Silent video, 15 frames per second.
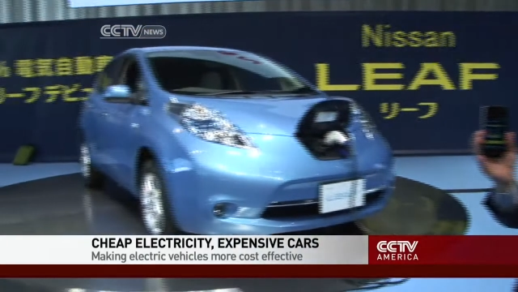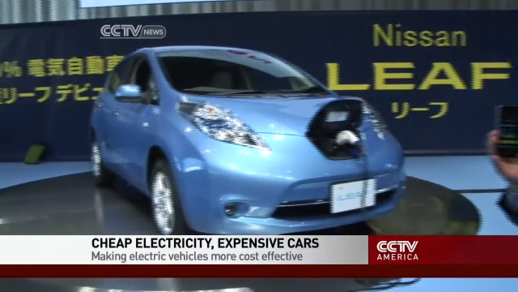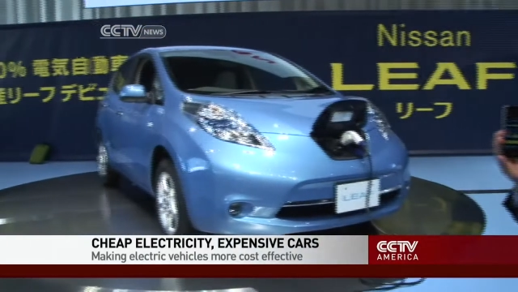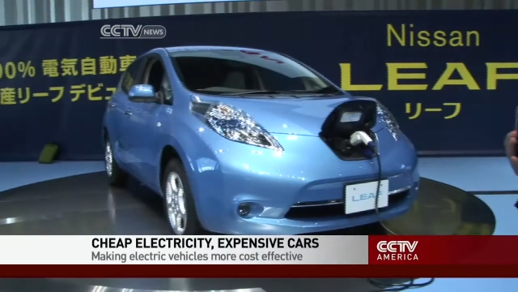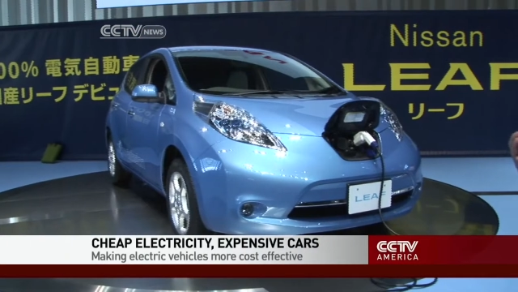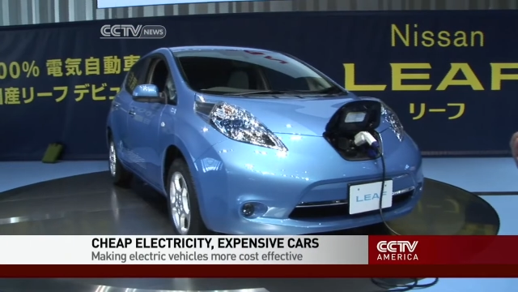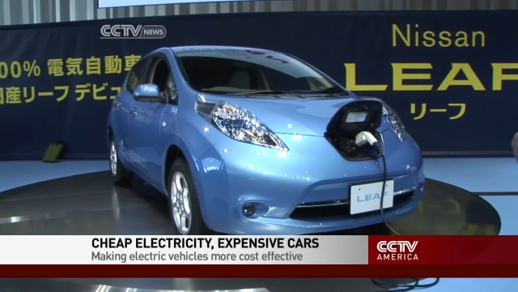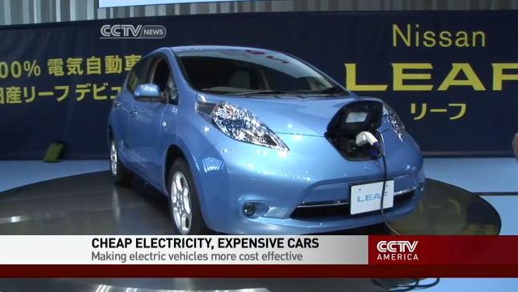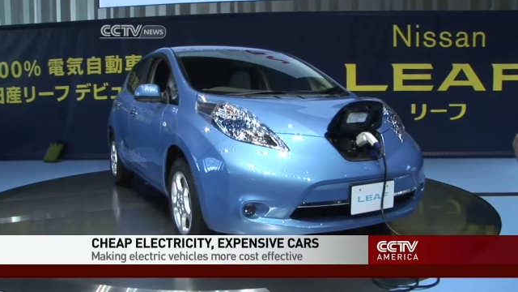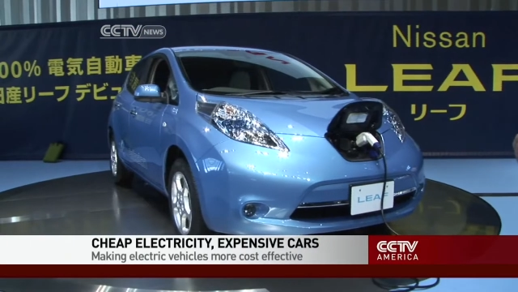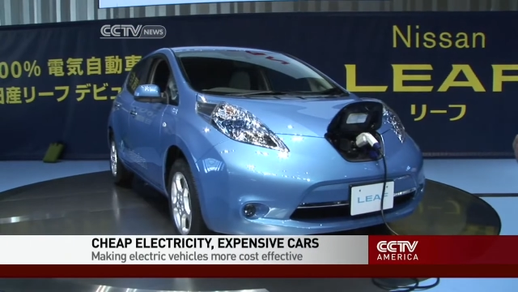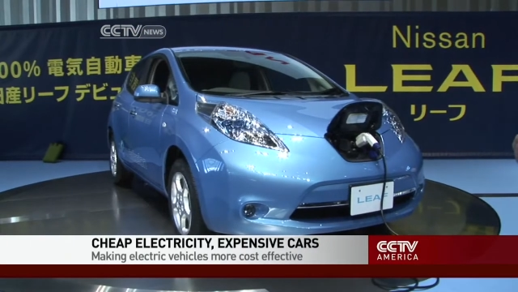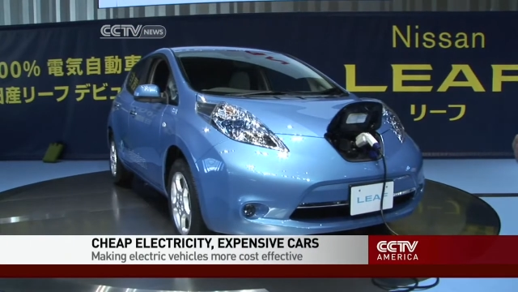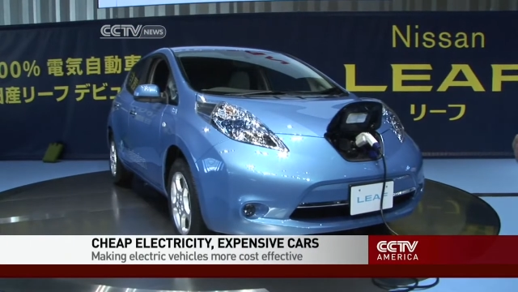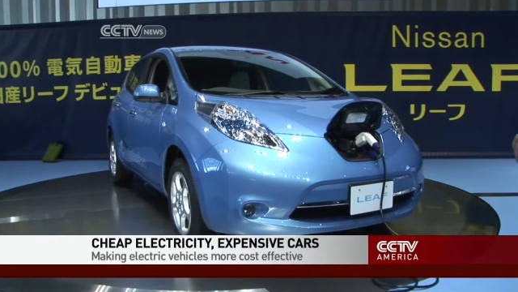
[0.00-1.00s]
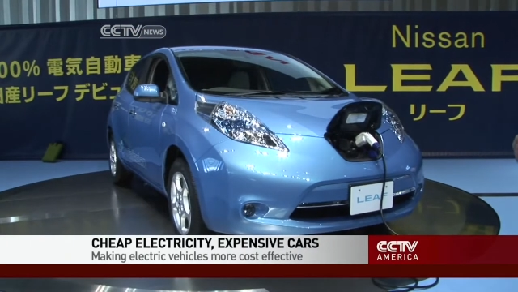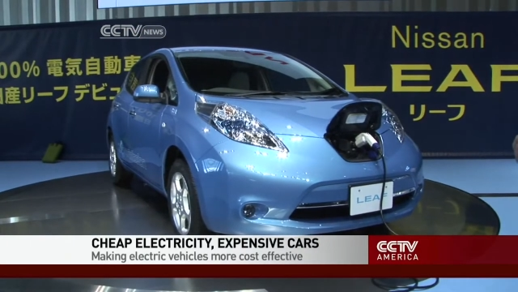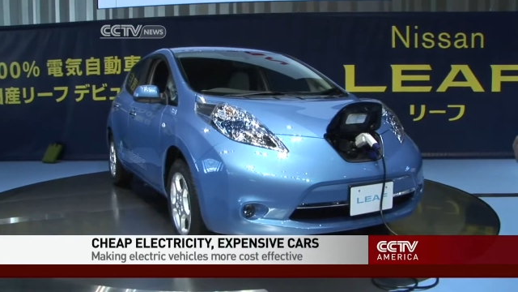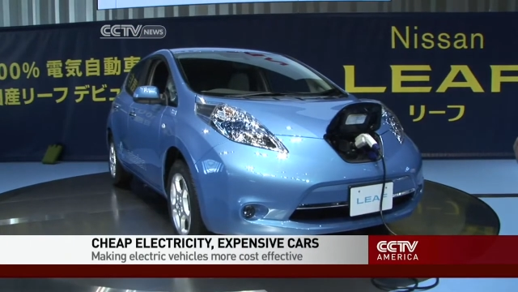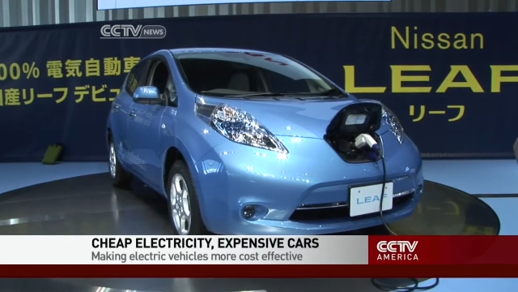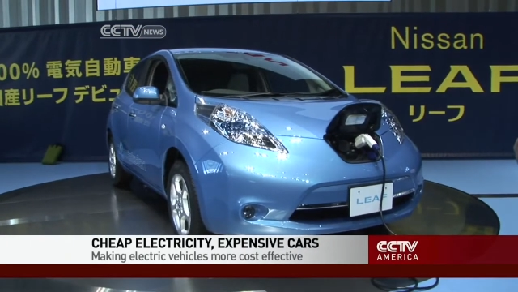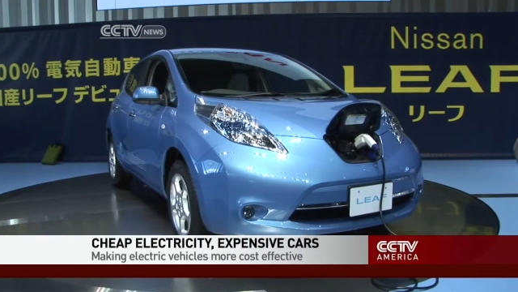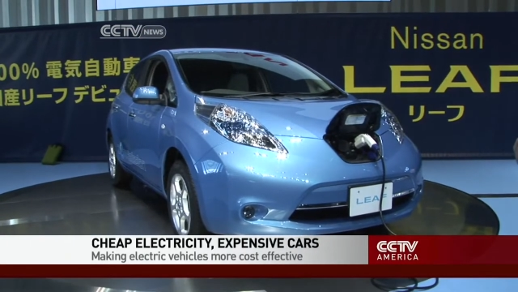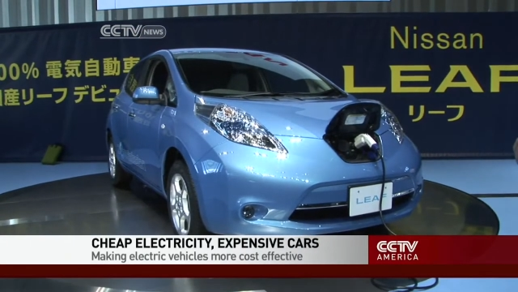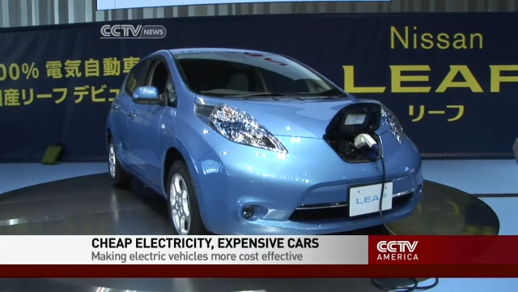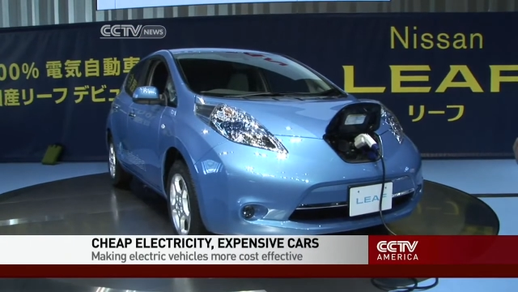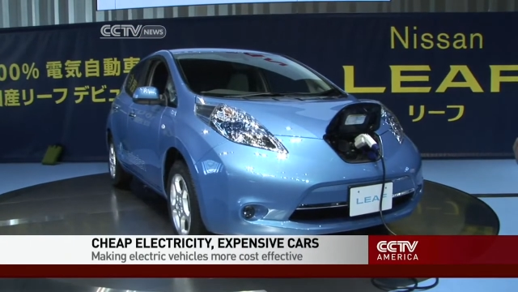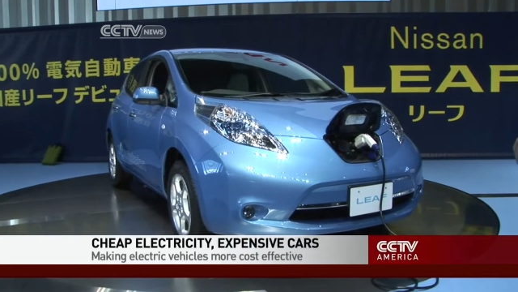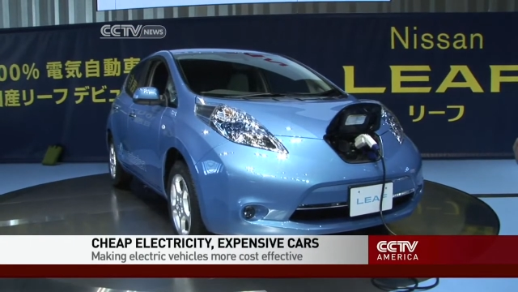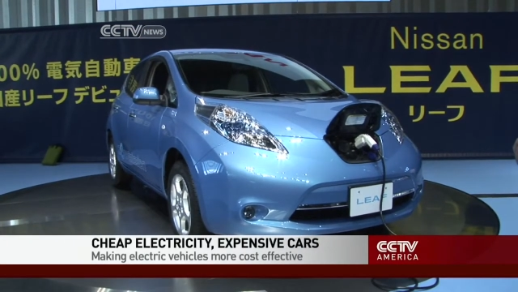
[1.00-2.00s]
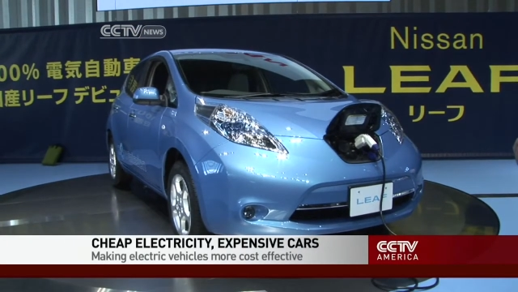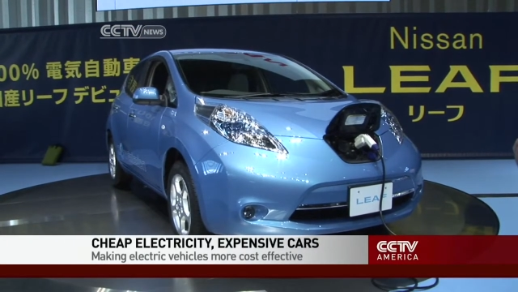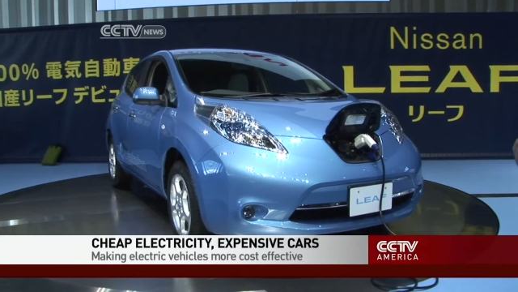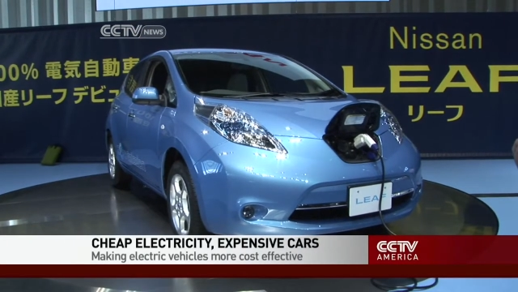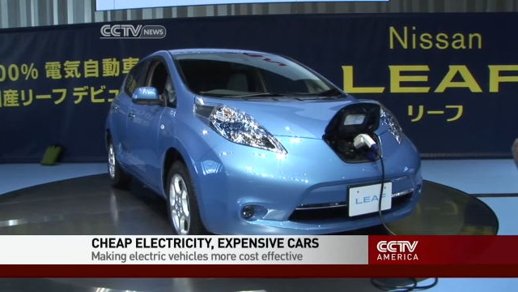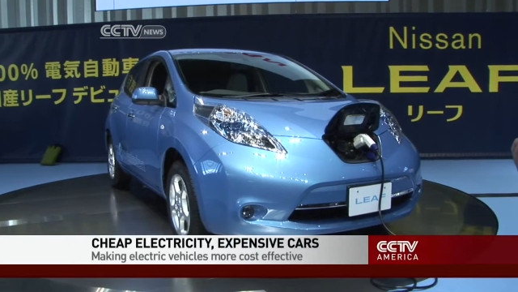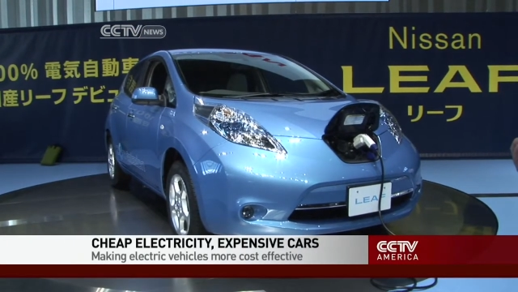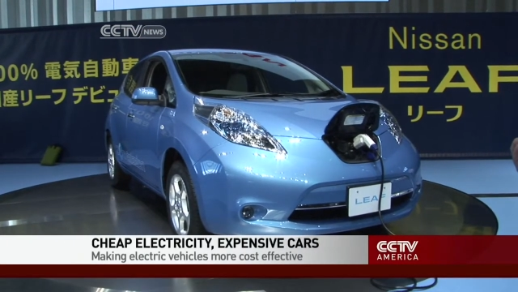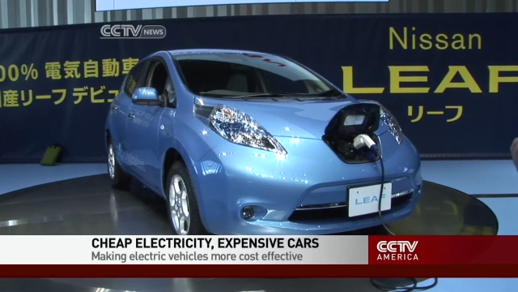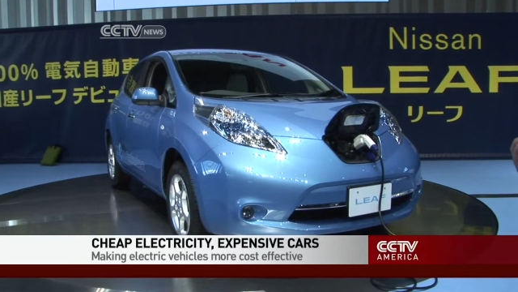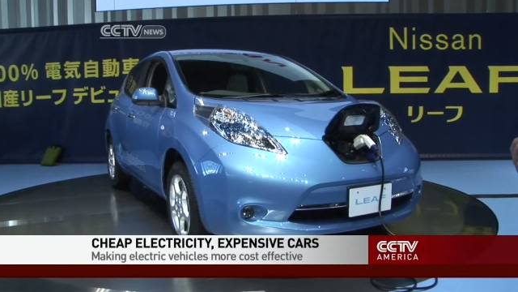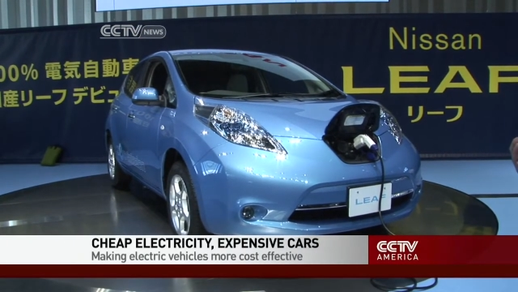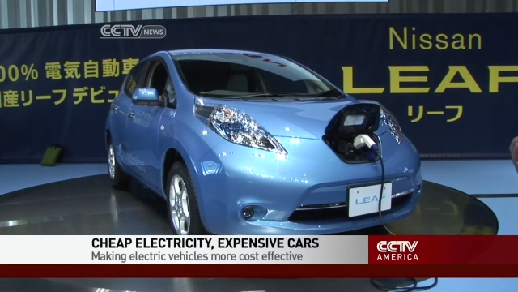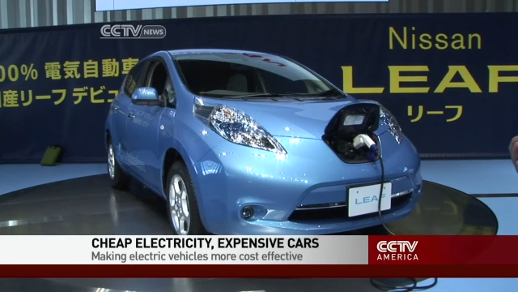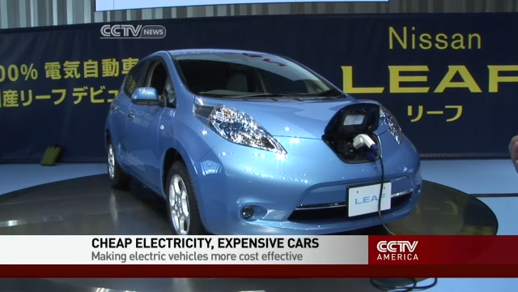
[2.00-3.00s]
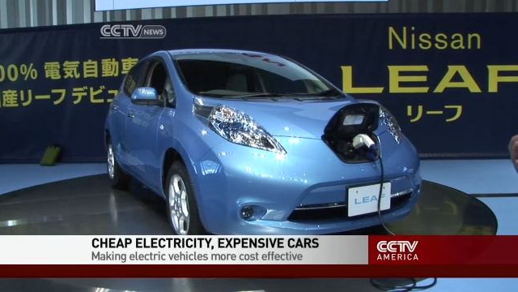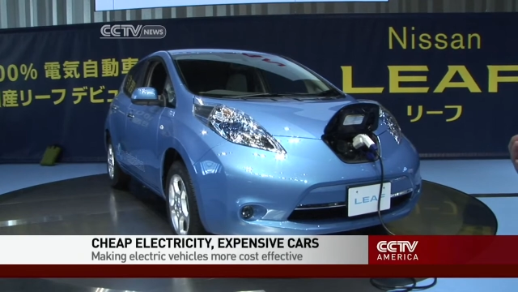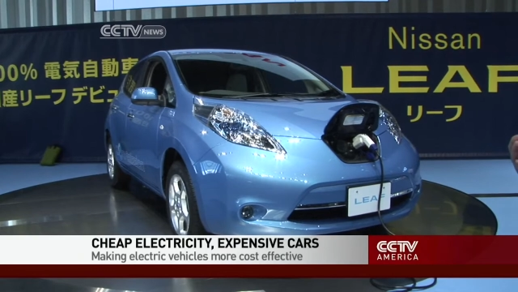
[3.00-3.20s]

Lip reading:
No face is visible, so there are no lips to read.